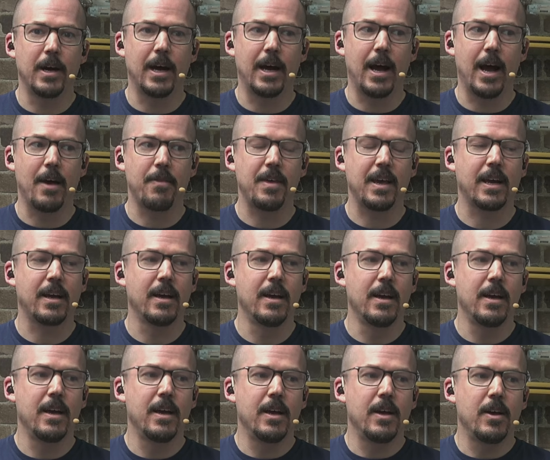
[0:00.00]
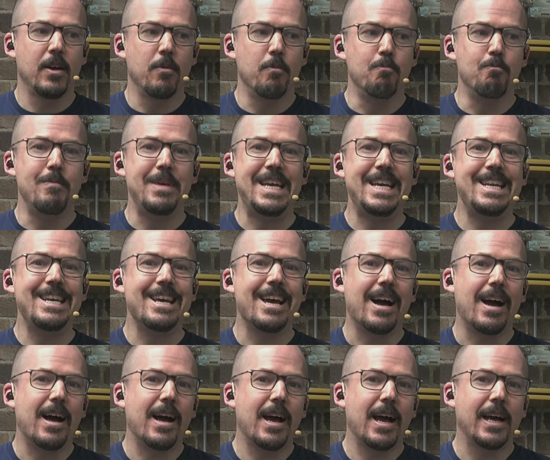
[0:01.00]
uh, I think
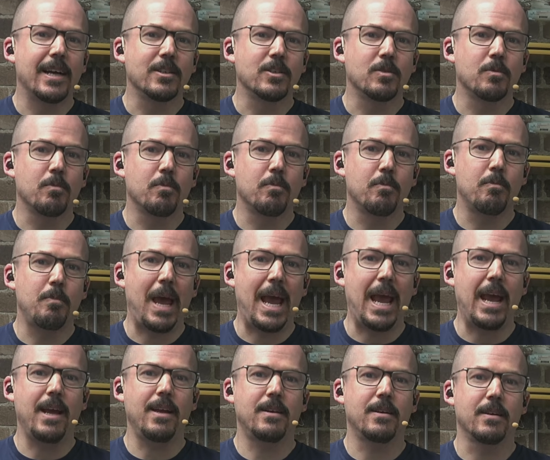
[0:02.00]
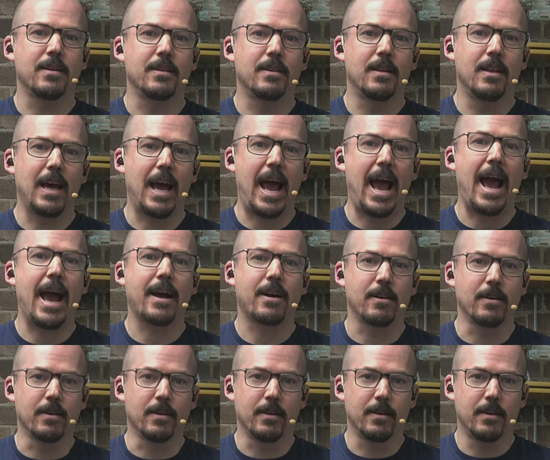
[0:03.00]
media has painted the
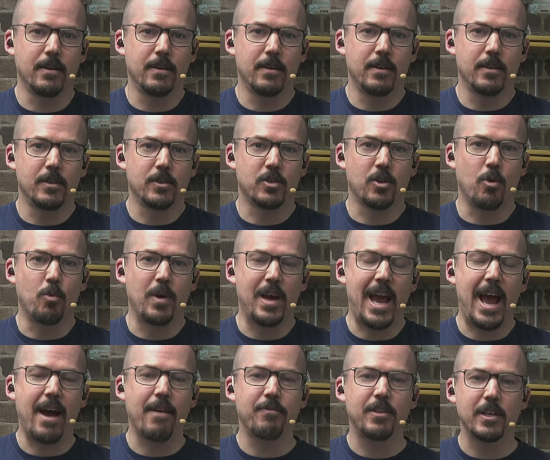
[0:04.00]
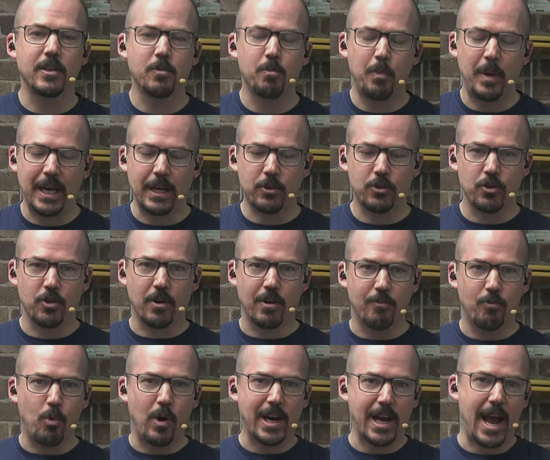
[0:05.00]
hacker. So we have this picture
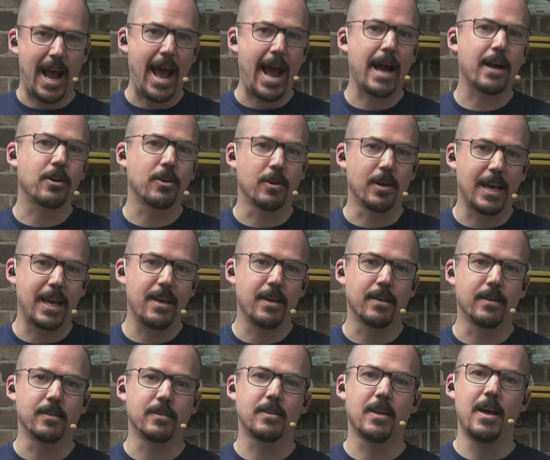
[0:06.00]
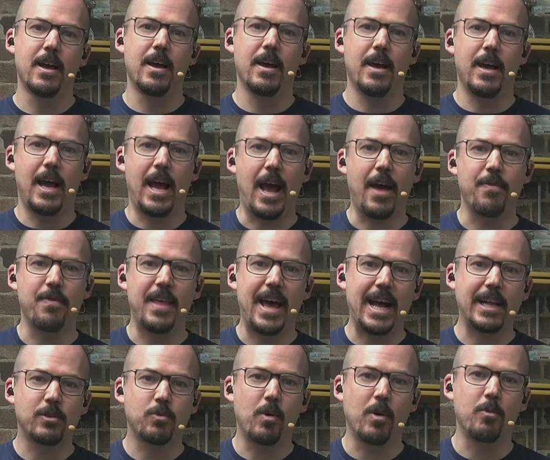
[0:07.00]
of what a hacker is, and
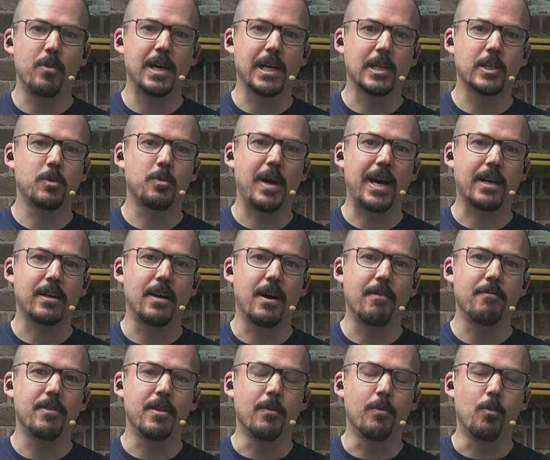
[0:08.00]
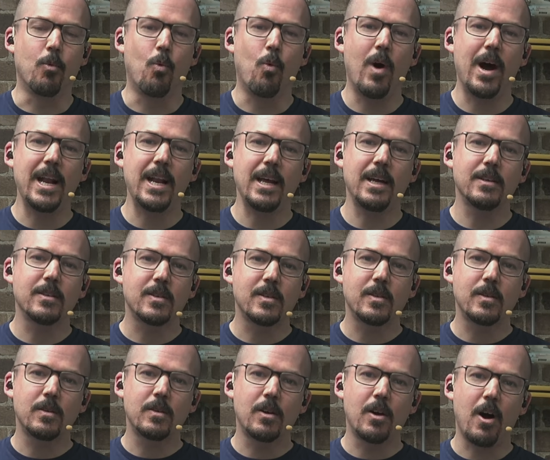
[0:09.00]
that's what we expect of them. What
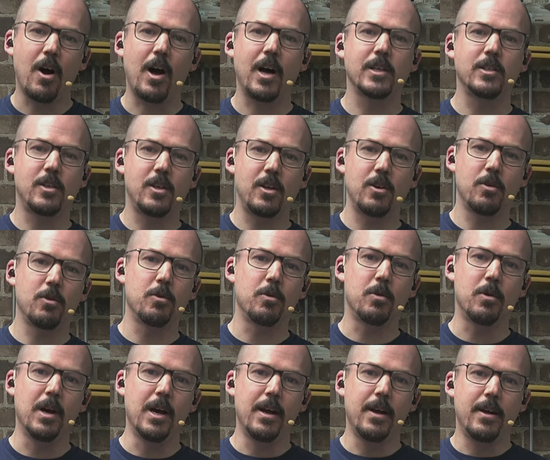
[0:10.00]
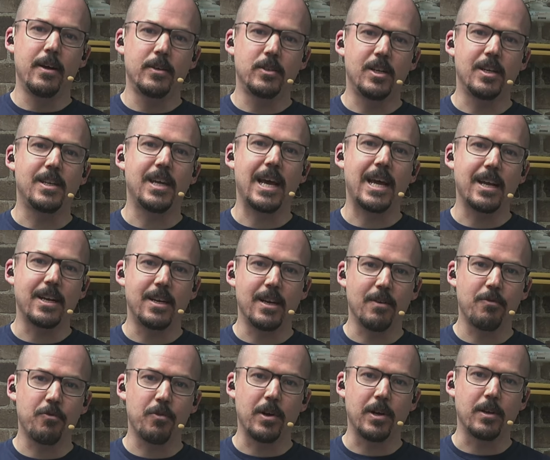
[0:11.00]
has caused you to take a
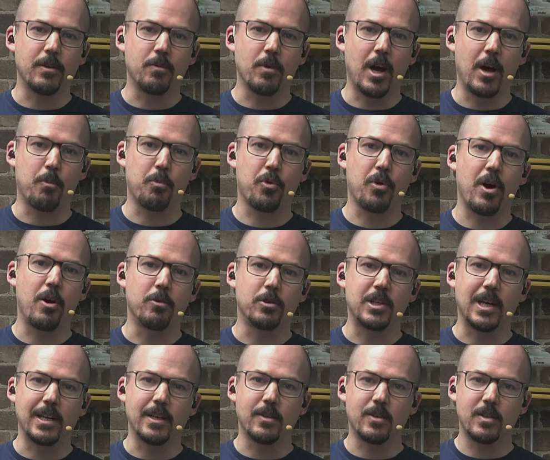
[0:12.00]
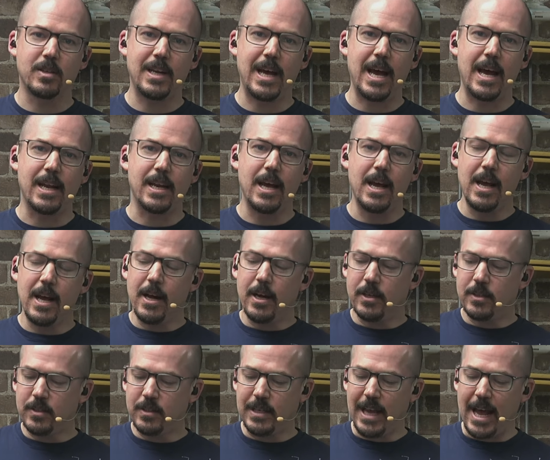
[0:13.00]
different approach and instead
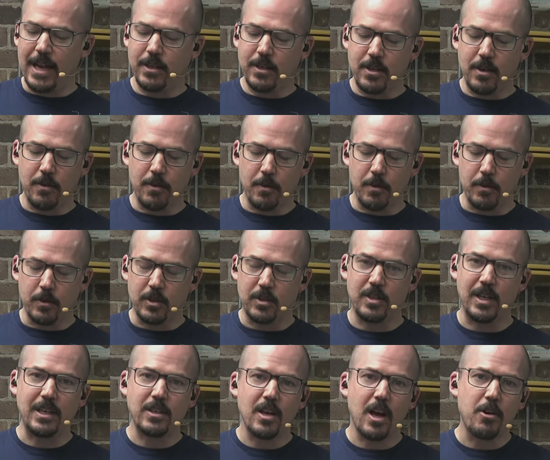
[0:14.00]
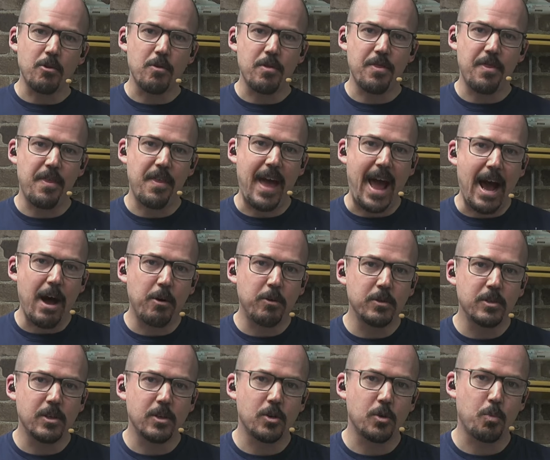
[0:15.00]
send to
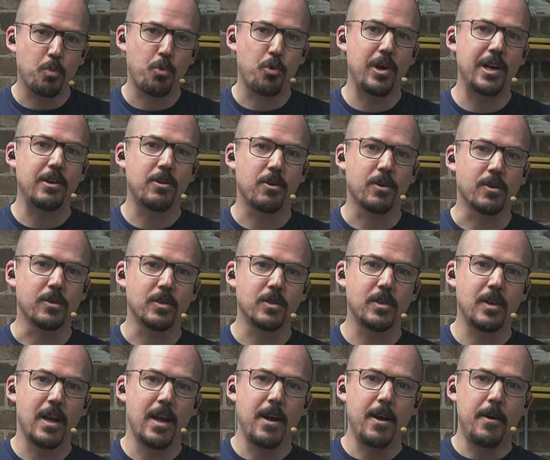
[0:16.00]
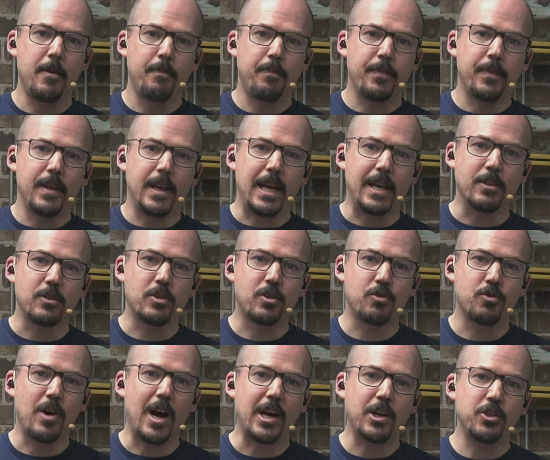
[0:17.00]
600,000 printers
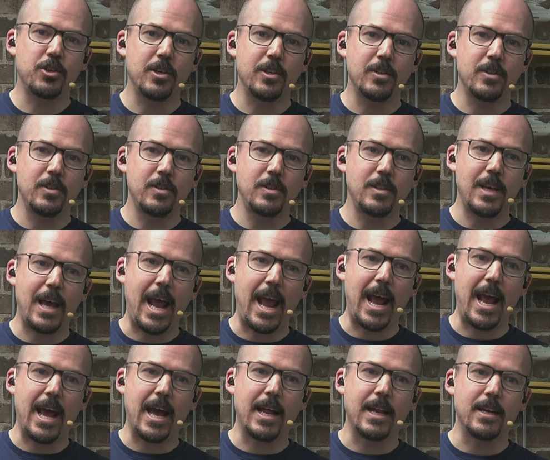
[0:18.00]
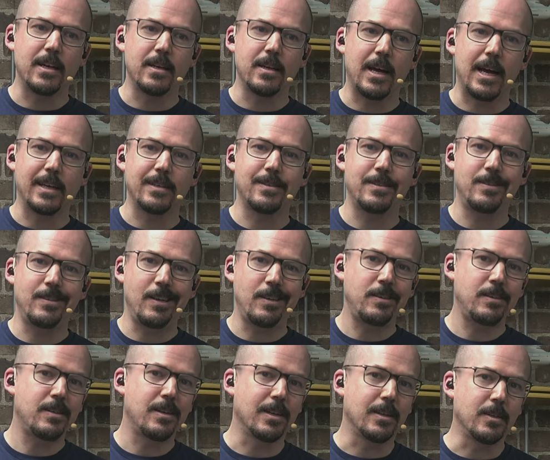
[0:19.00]
instructions and
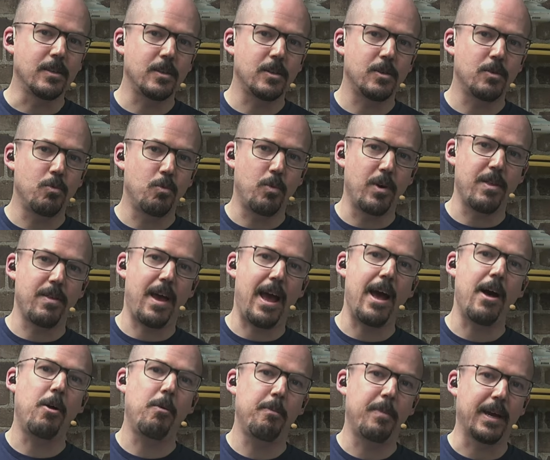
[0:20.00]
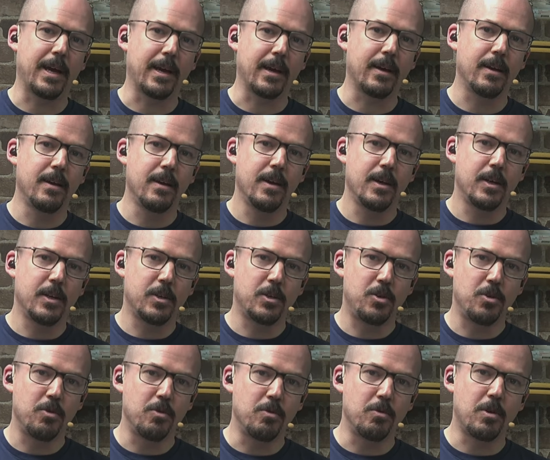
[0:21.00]
assistance with helping
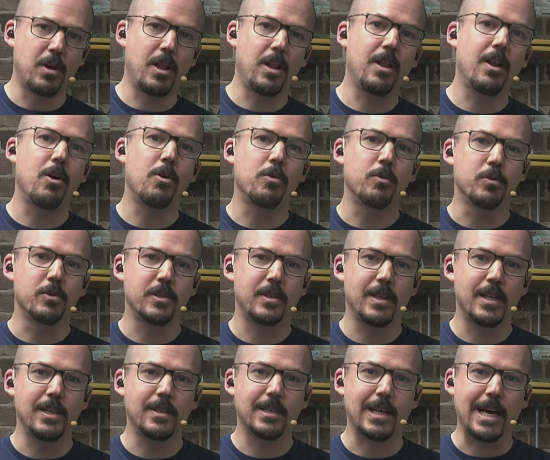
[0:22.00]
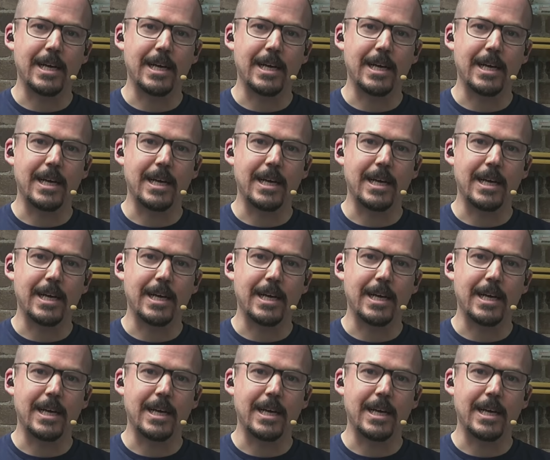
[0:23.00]
to close these